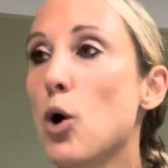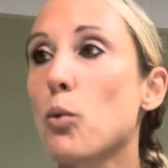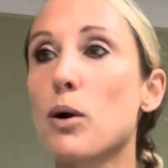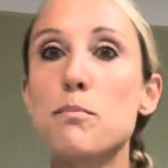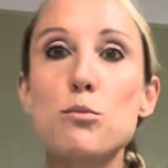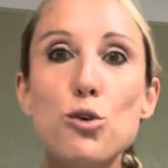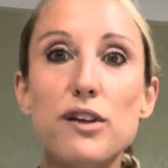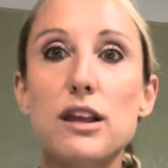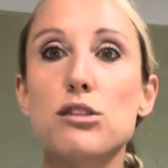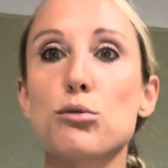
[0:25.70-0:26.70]
we're
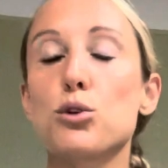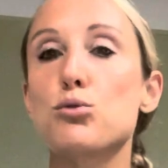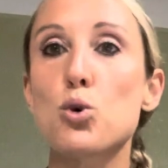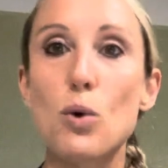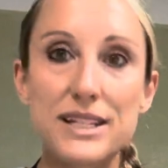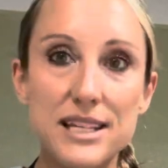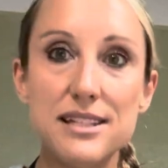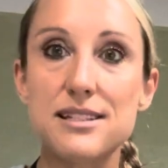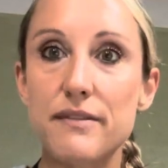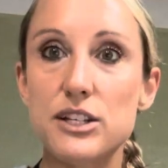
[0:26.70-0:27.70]
moving through
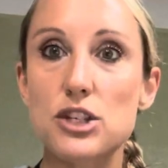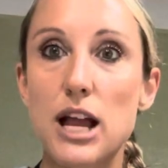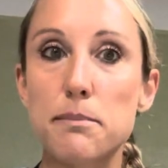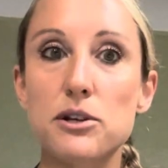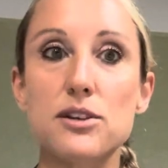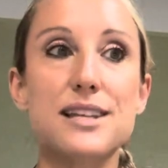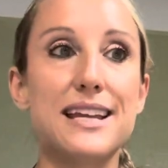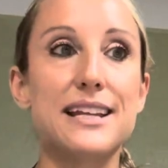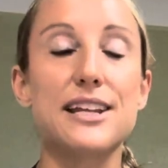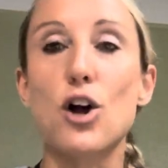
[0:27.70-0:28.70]
27 chapters
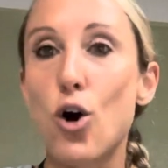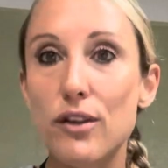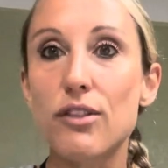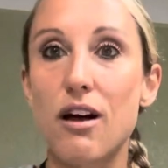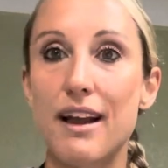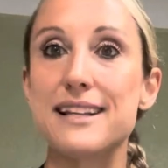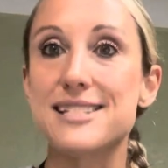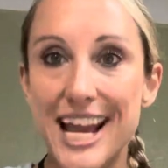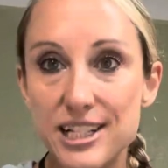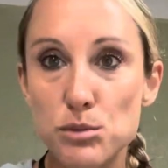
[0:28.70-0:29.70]
in an online
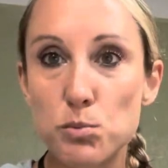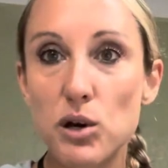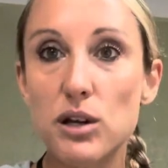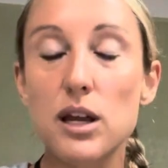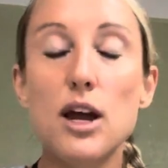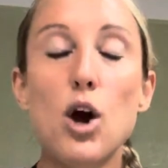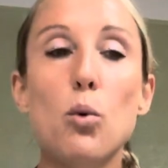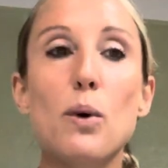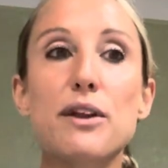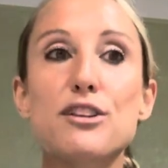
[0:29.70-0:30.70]
textbook
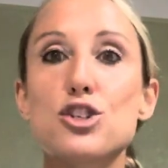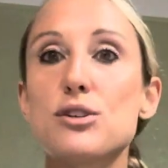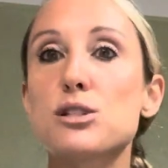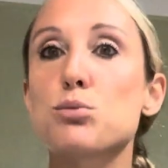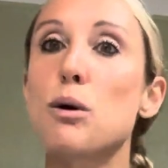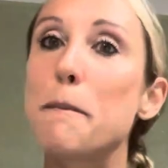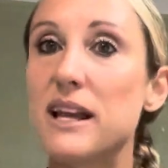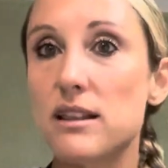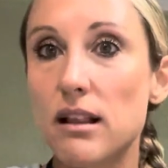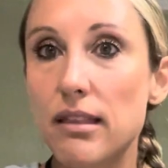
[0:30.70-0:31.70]
where the students will be
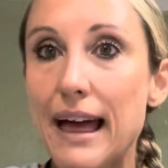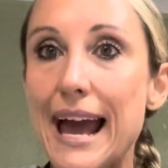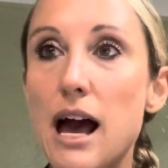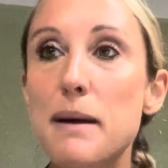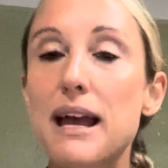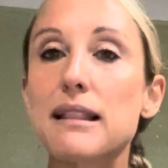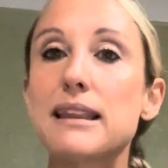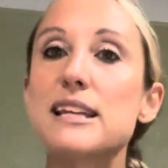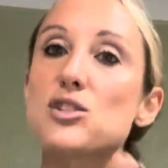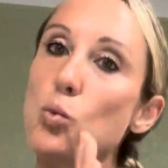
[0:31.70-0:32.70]
in the lab at
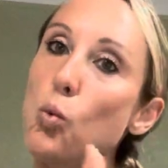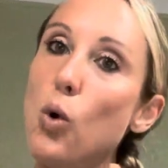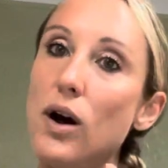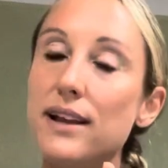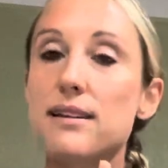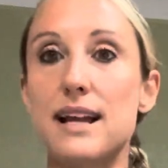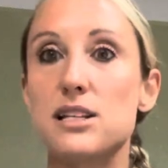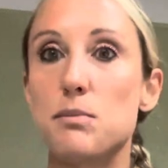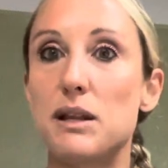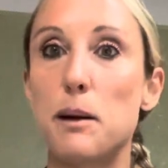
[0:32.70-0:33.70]
least one
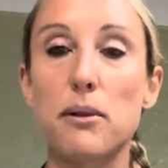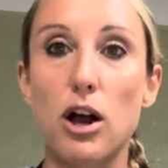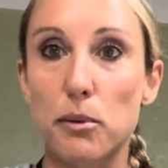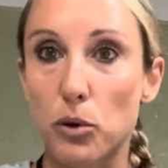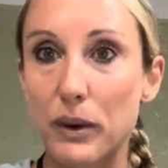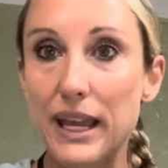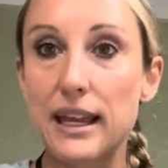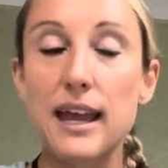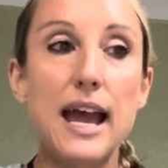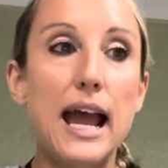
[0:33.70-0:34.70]
90 minute block per
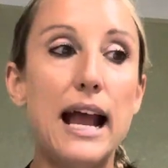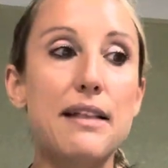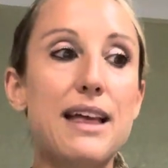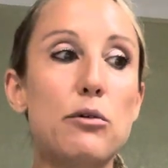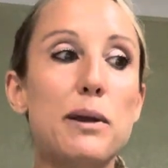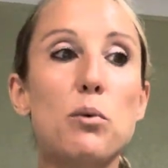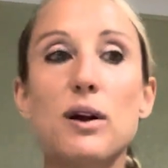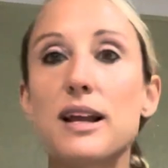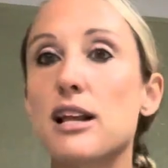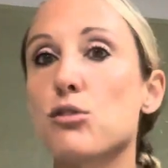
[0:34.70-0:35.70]
week, and they will be
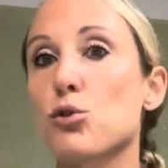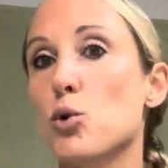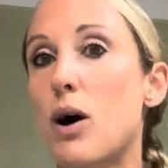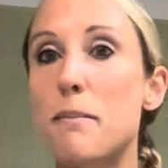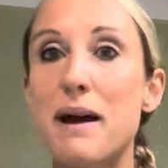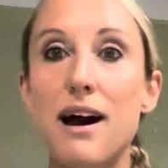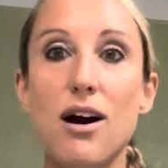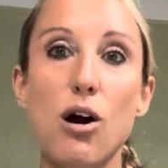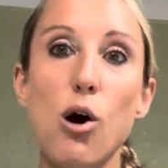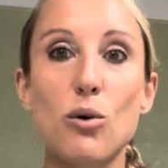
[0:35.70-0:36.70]
working through
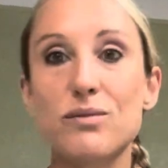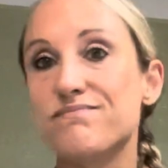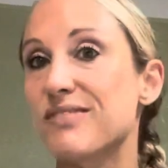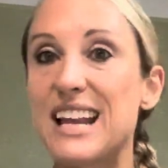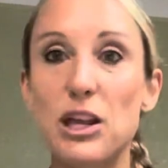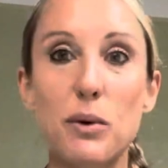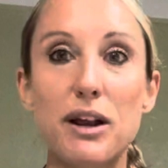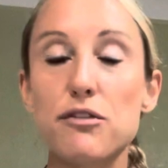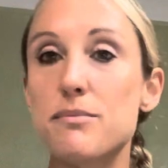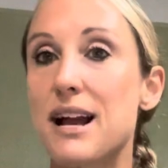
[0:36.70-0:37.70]
about anywhere
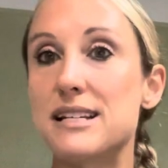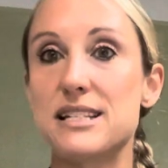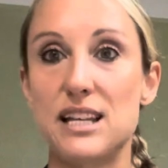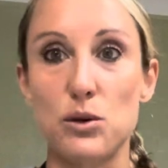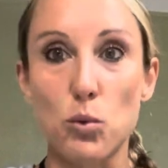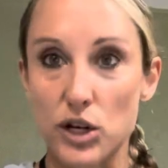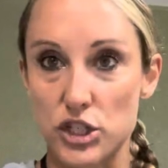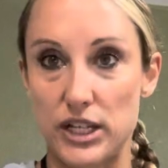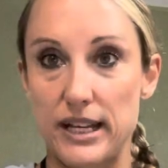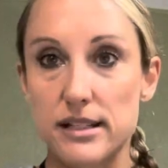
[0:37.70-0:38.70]
from nine to 10
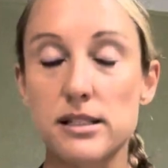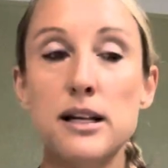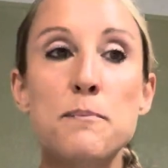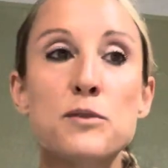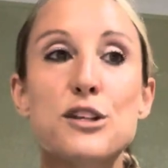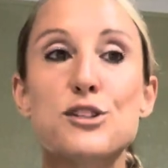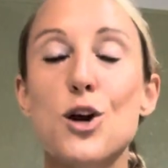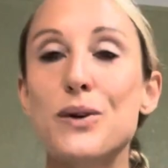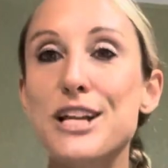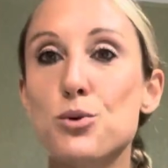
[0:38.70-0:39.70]
worksheets.
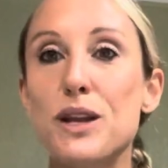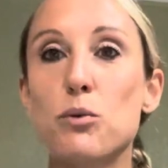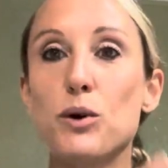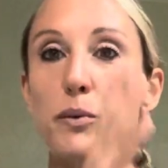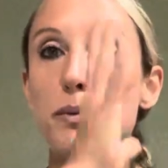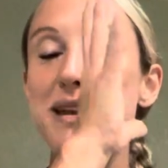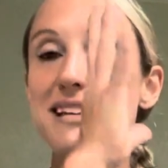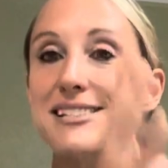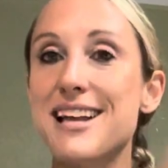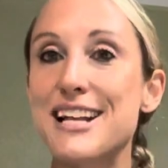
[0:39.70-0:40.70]
So each week we will be
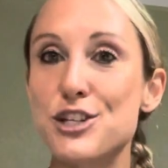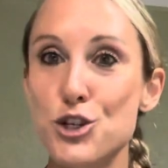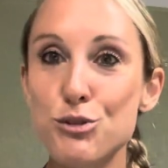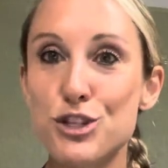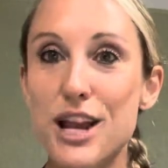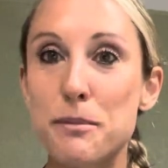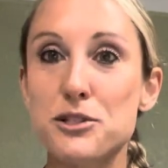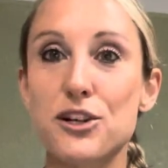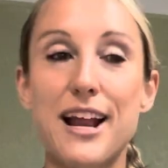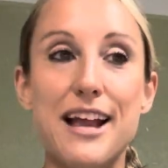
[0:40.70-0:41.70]
assigned a new
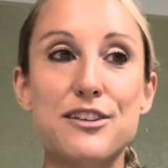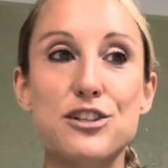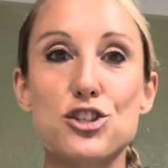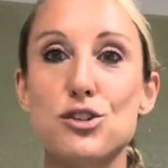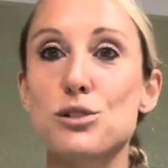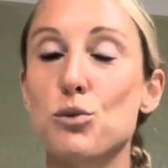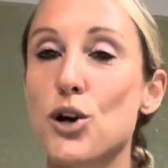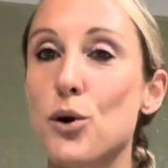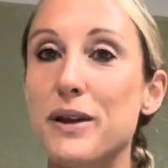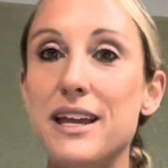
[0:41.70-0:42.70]
chapter and the students will
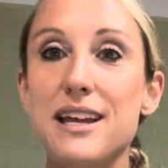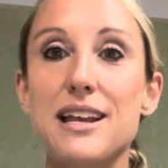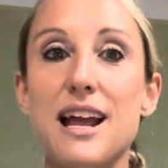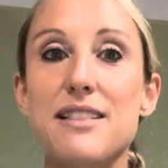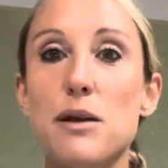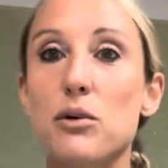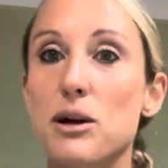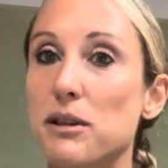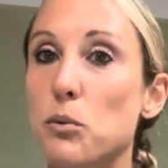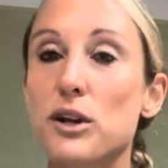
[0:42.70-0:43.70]
go in and they will
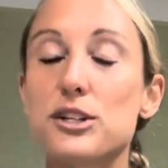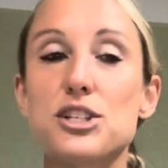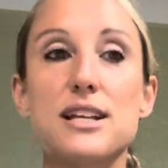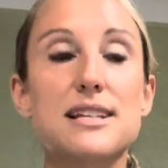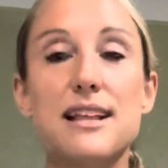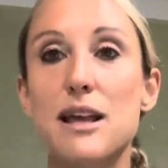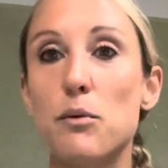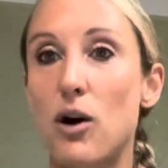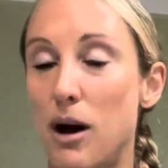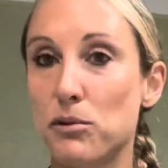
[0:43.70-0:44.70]
complete worksheets and they
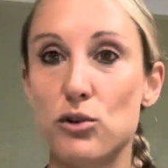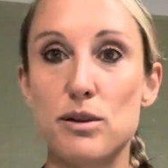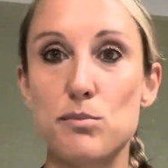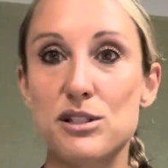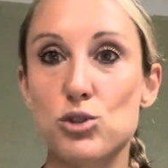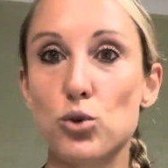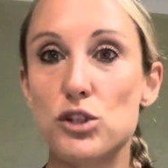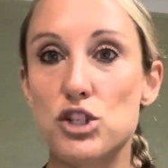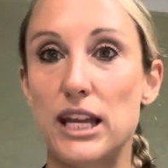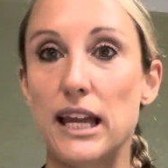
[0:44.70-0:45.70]
will upload them to
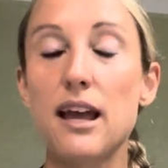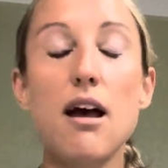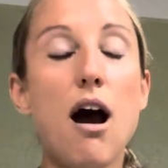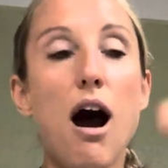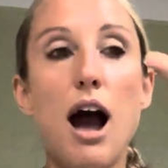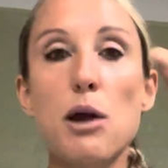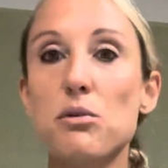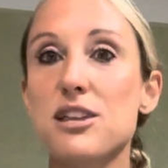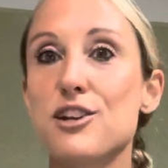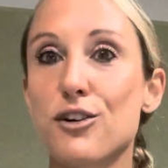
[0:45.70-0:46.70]
Schoology. I will
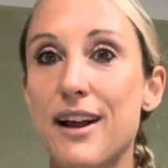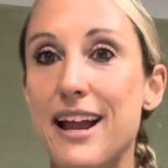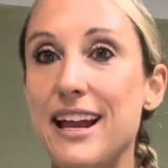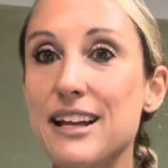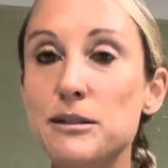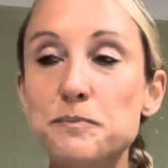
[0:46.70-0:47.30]
then grade